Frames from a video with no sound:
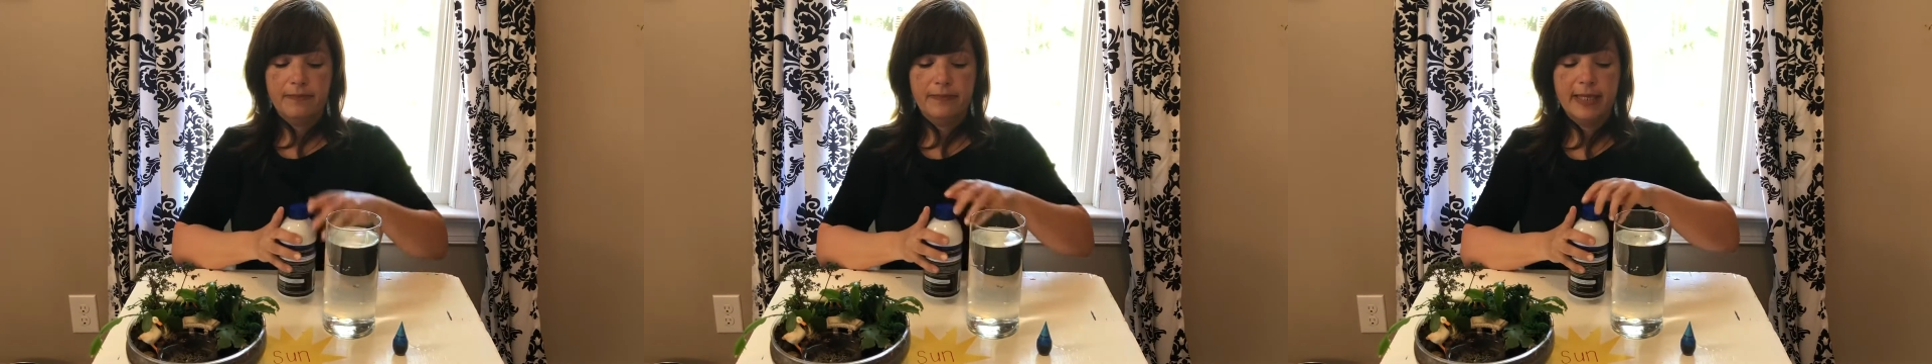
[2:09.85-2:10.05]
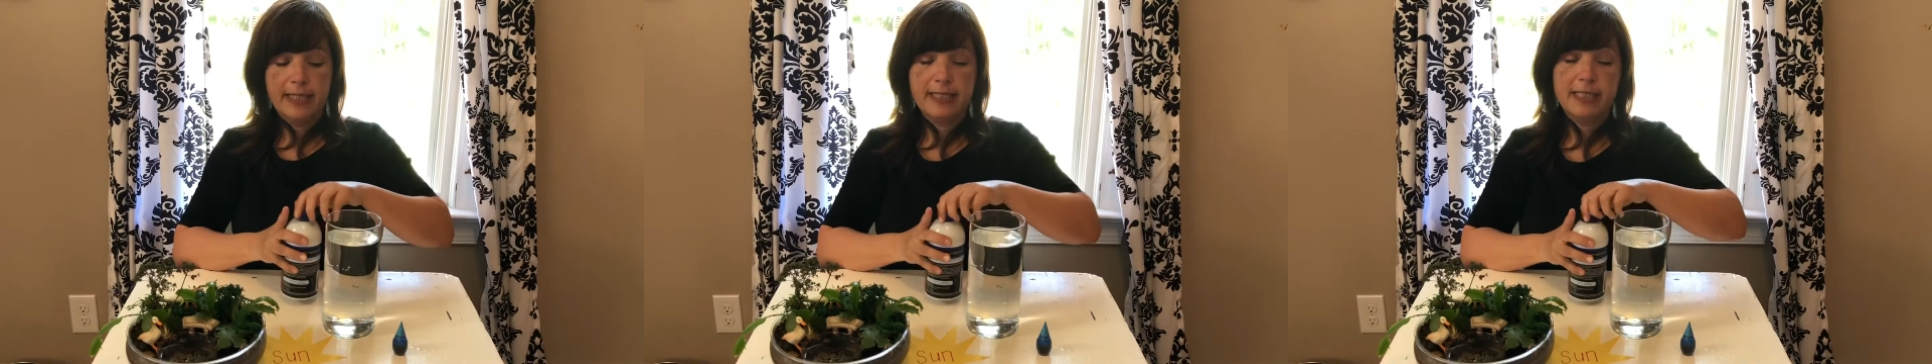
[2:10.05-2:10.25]

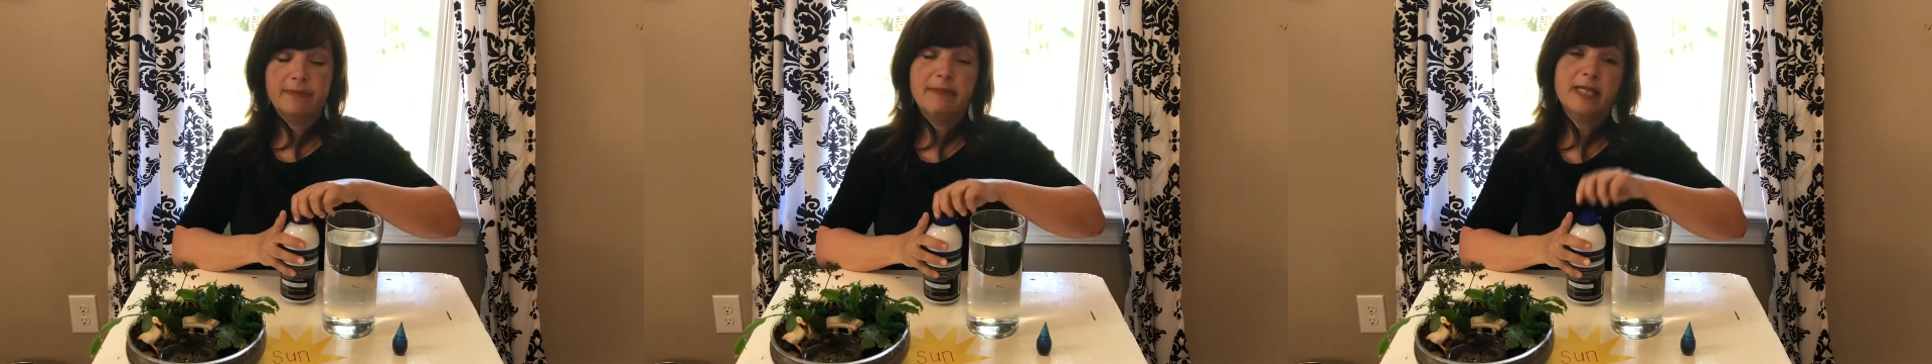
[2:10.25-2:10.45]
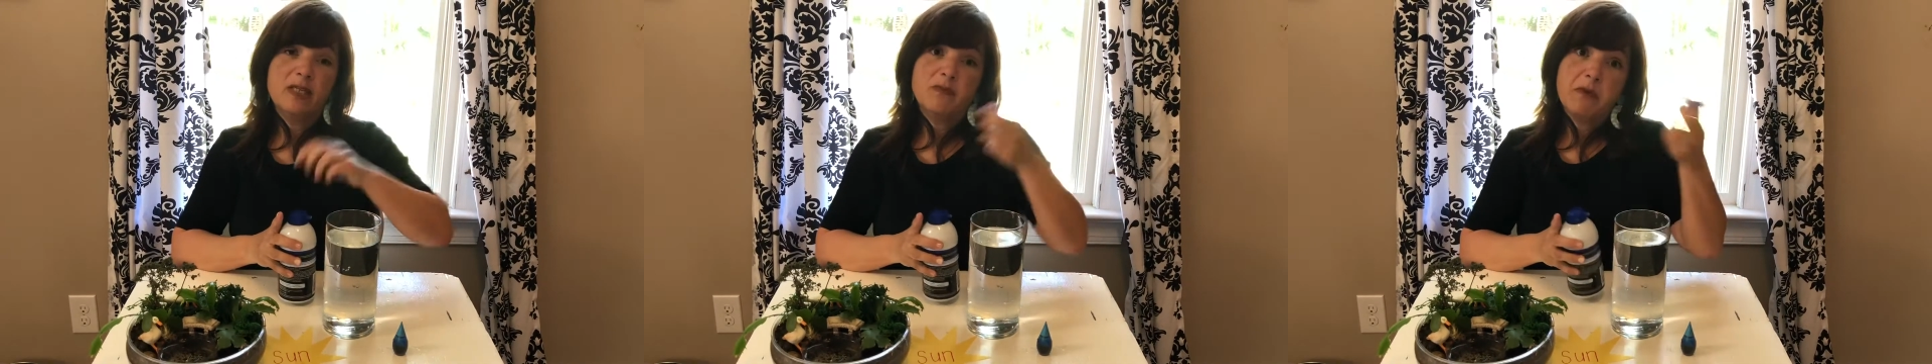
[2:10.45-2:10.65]
That just
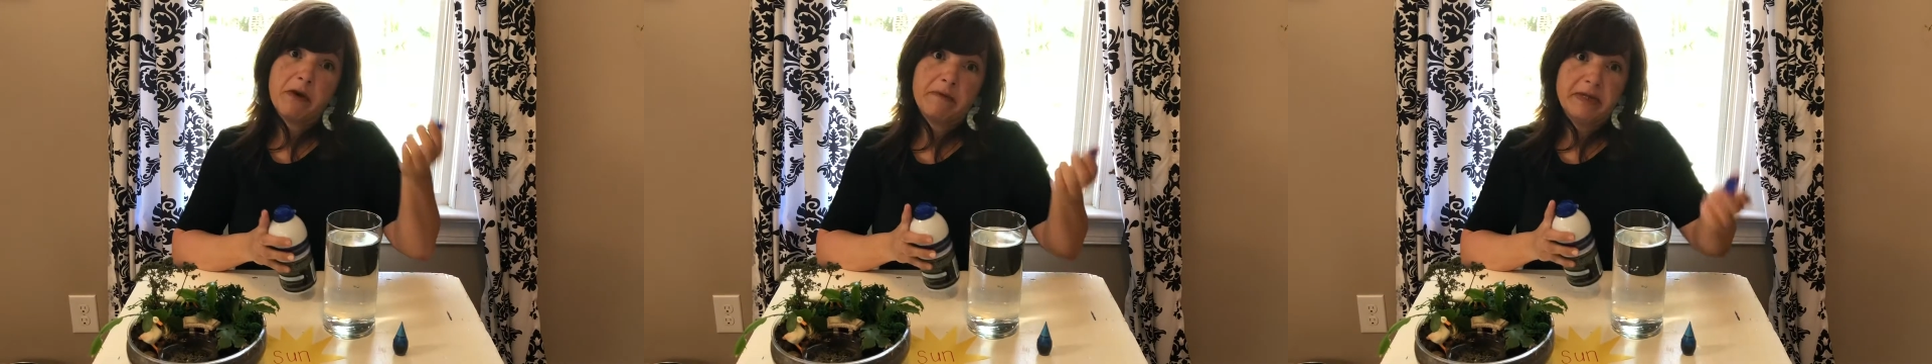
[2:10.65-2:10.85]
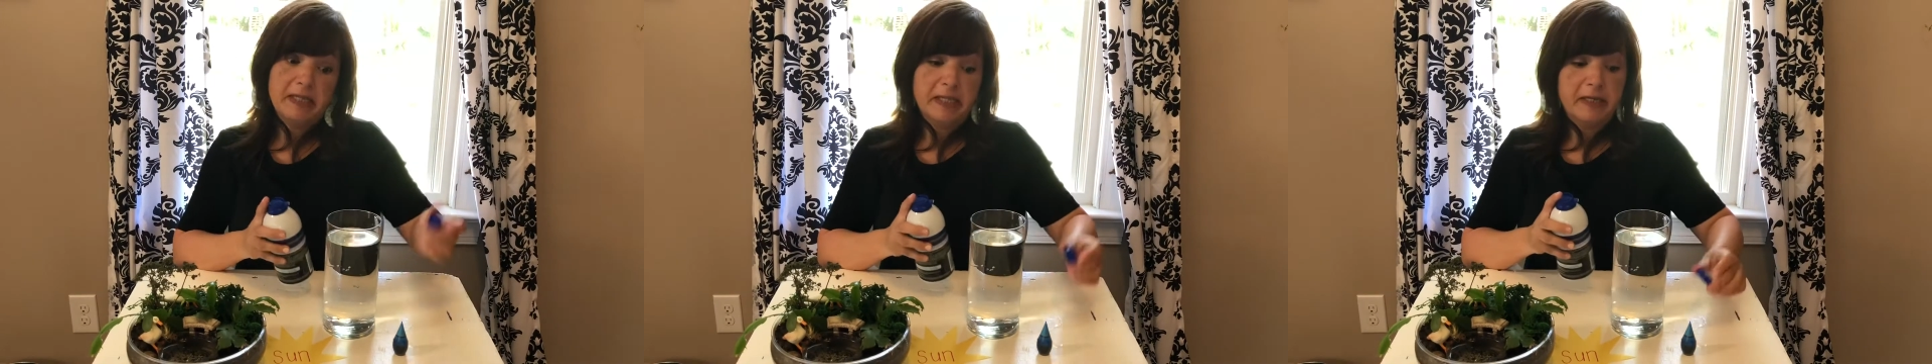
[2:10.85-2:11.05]
means where
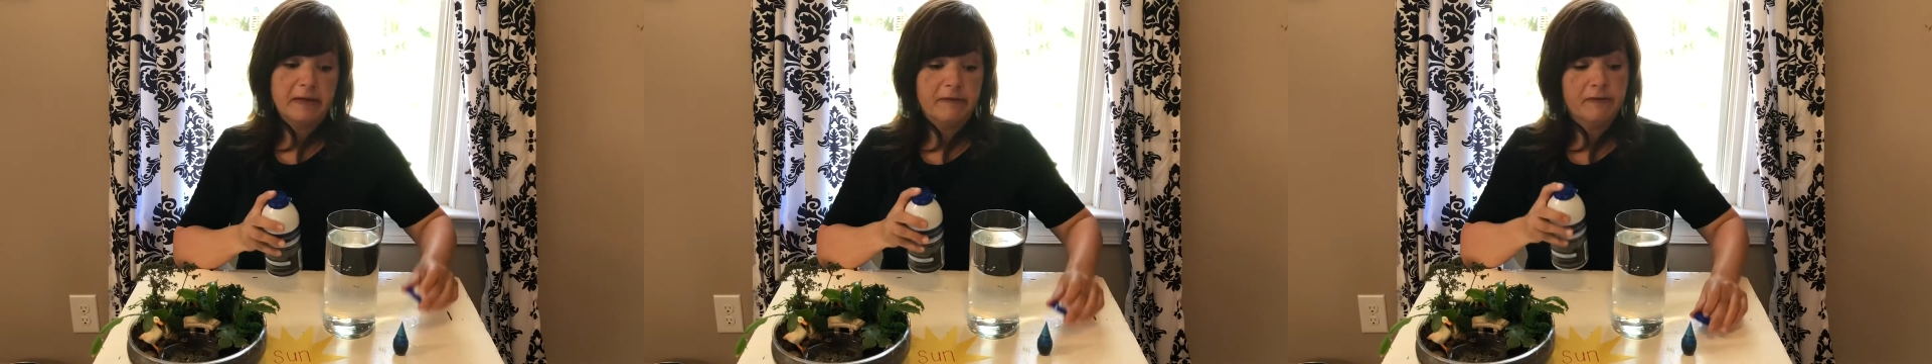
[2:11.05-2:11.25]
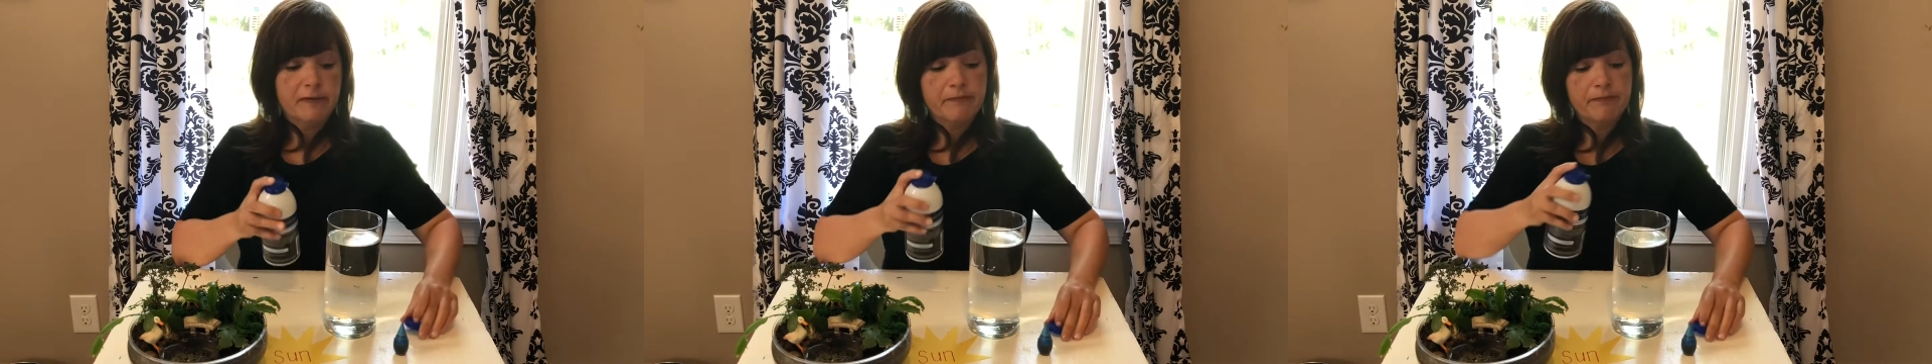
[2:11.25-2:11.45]
we
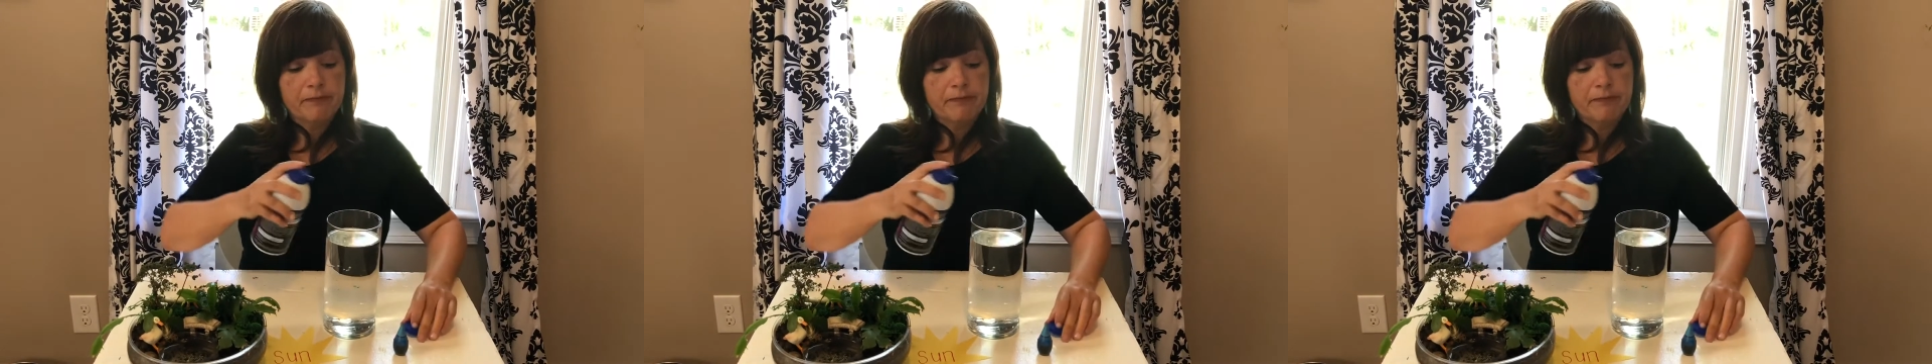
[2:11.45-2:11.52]
live.